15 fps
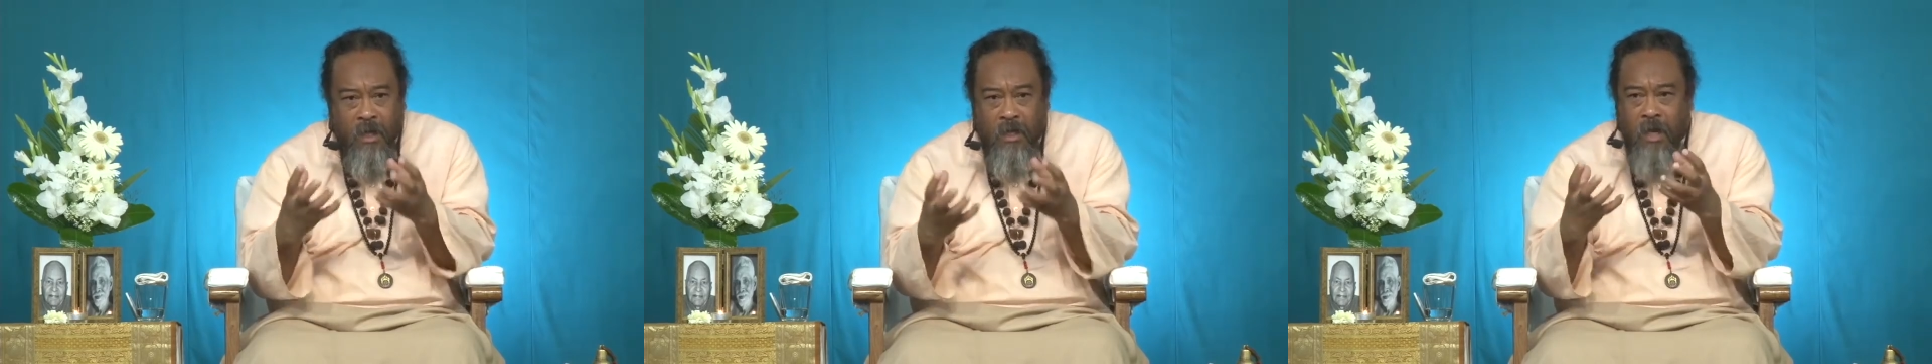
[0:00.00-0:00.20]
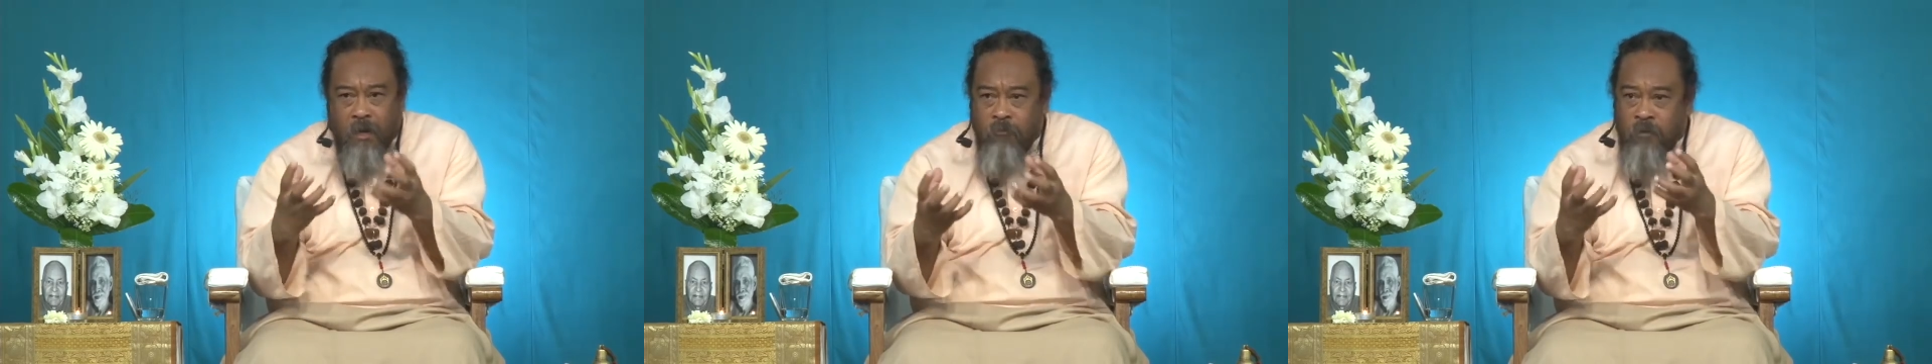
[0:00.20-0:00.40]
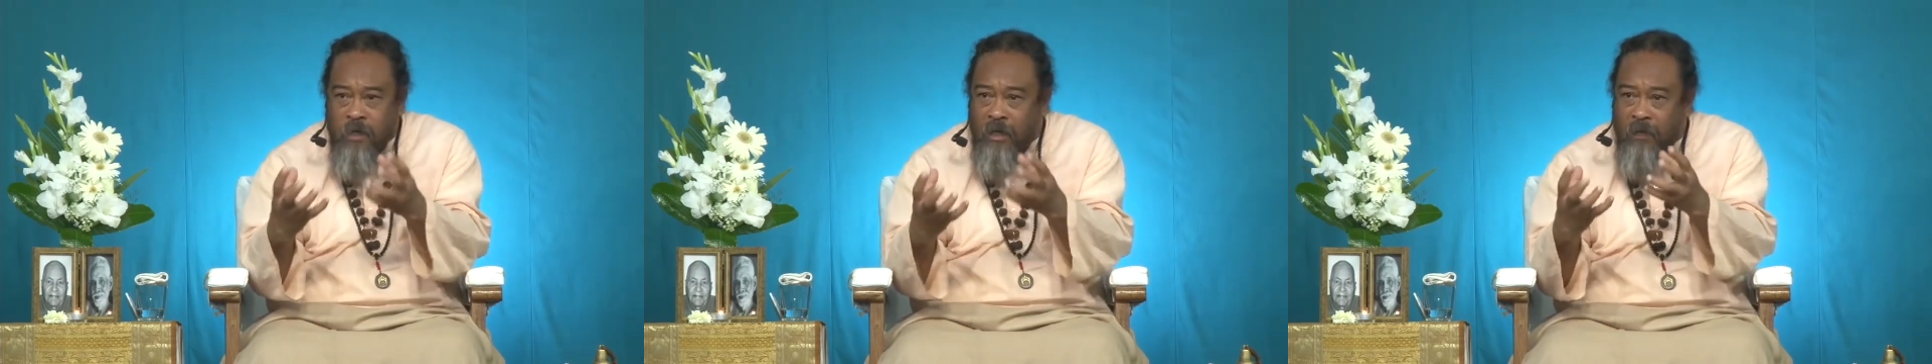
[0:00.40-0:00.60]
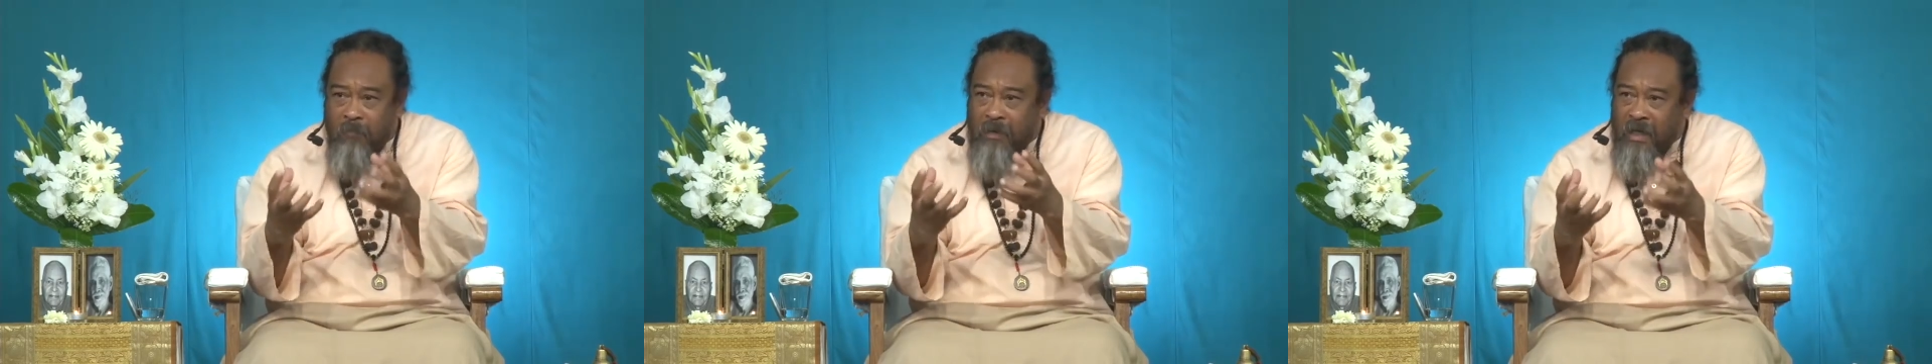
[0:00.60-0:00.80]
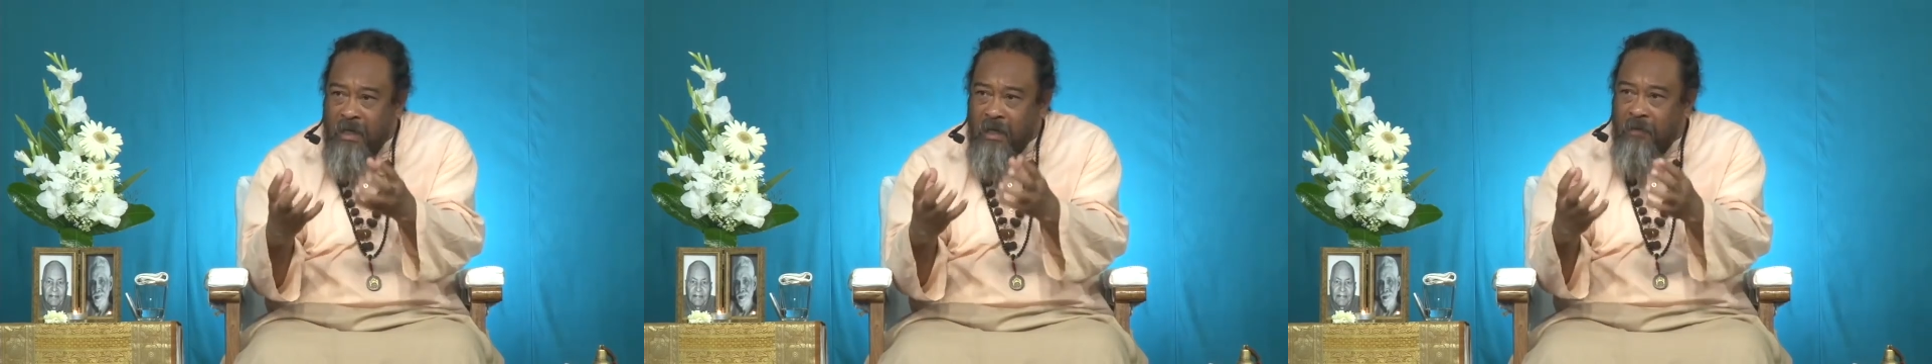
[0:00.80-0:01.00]
I really
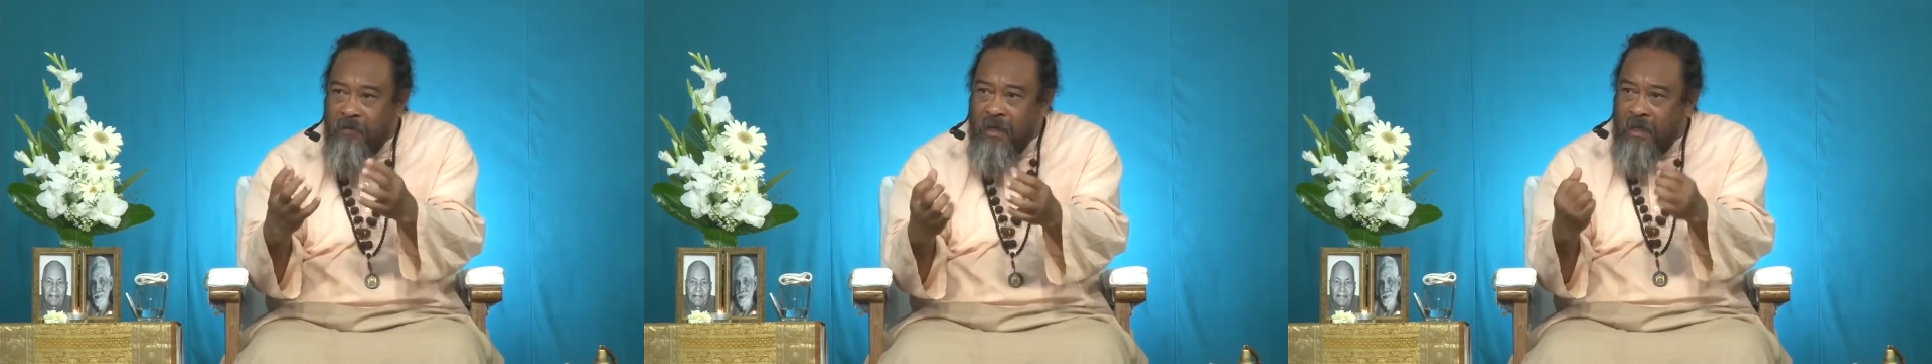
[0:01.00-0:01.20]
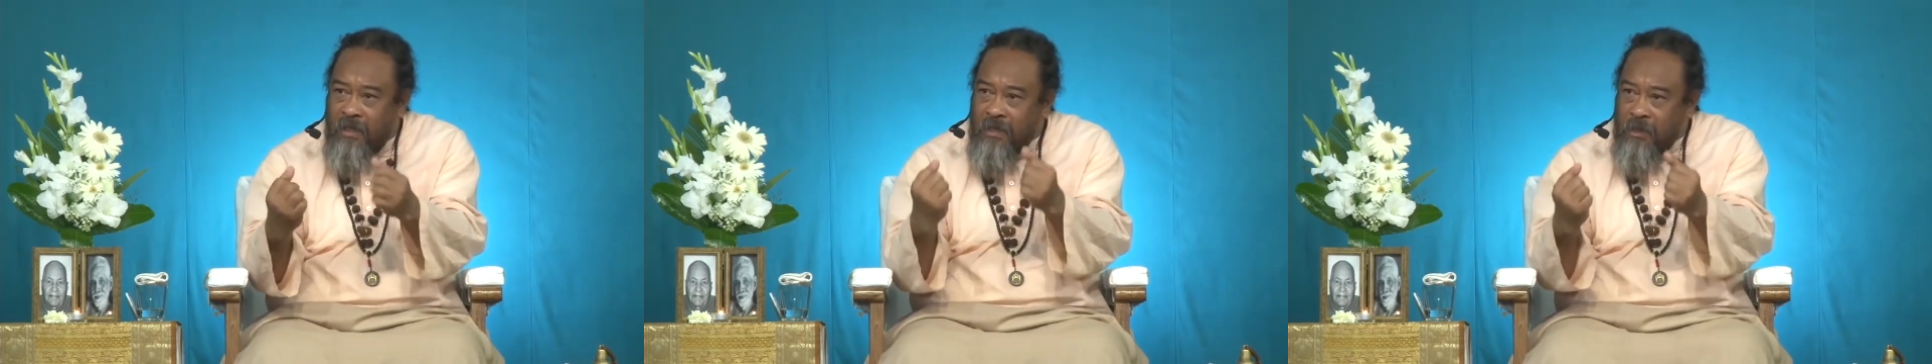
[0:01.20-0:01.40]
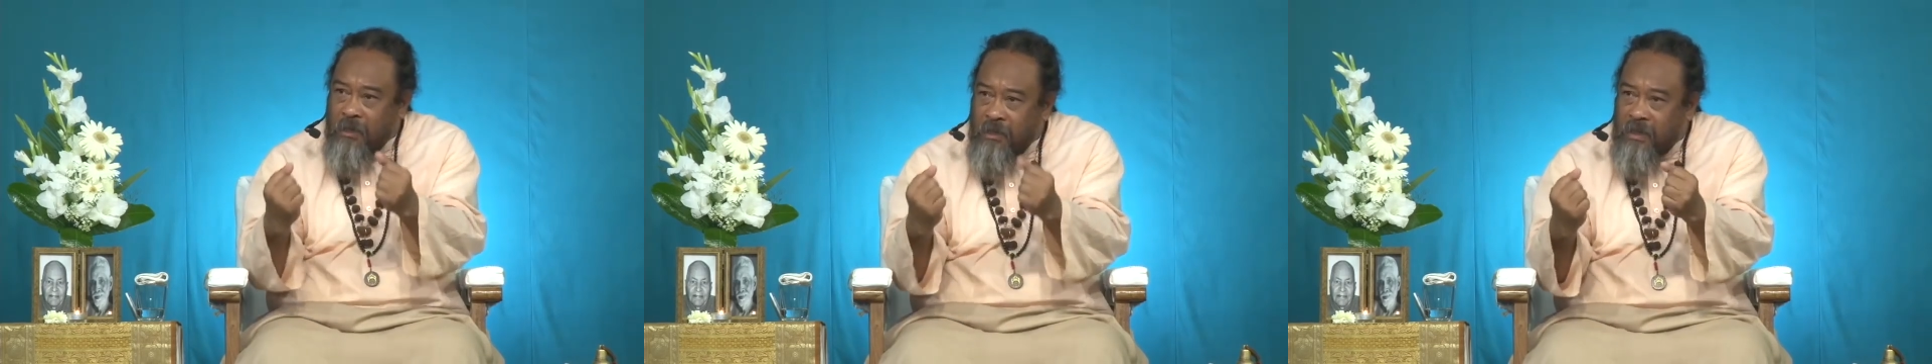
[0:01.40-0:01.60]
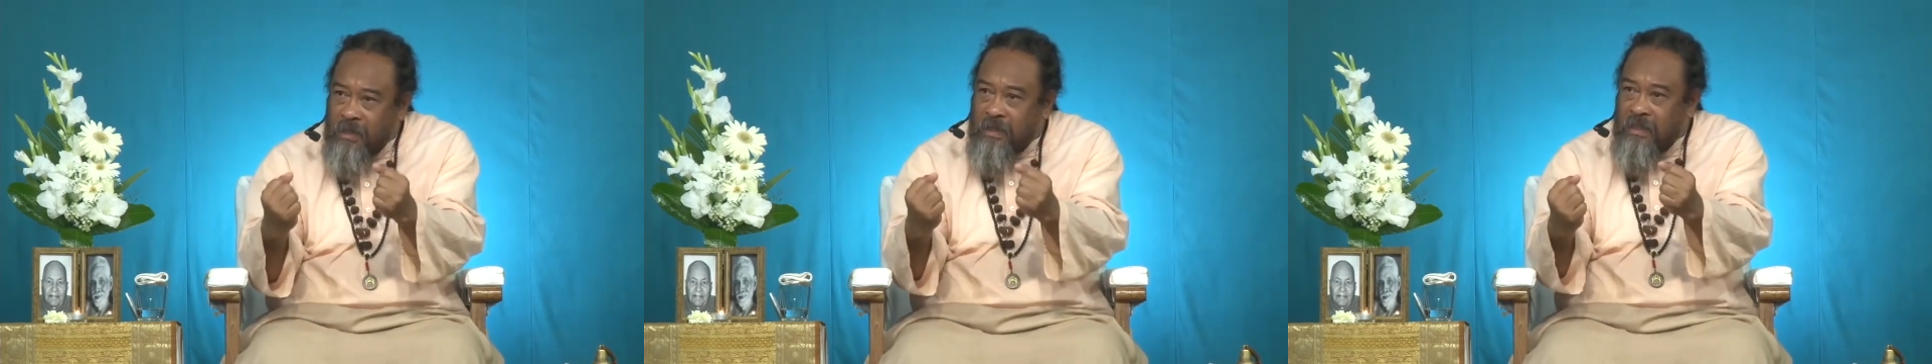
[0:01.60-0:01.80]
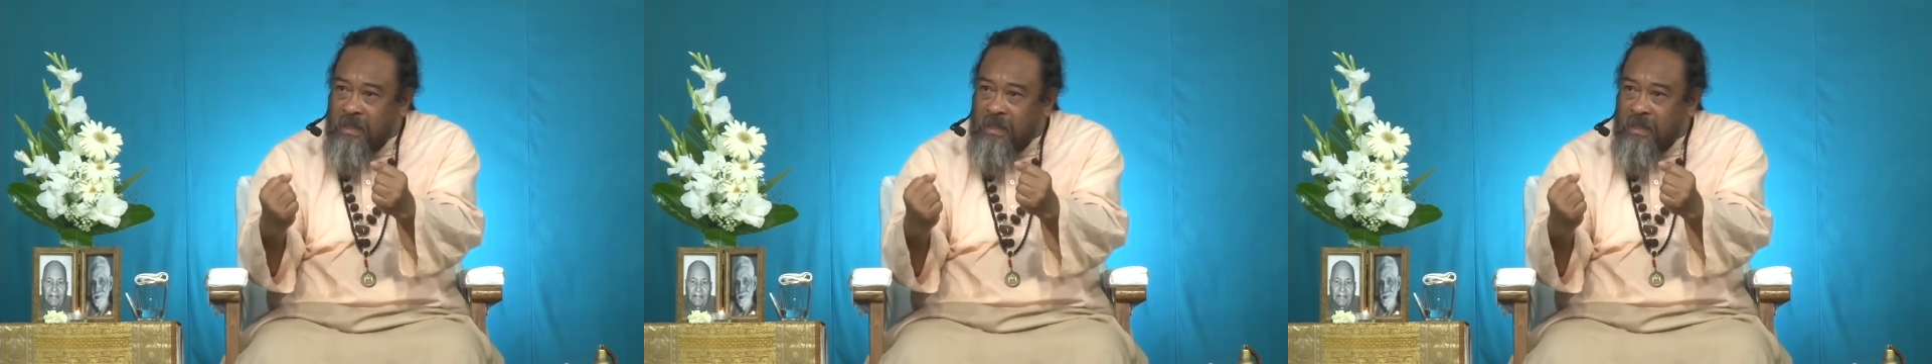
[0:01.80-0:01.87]
believe that, you know,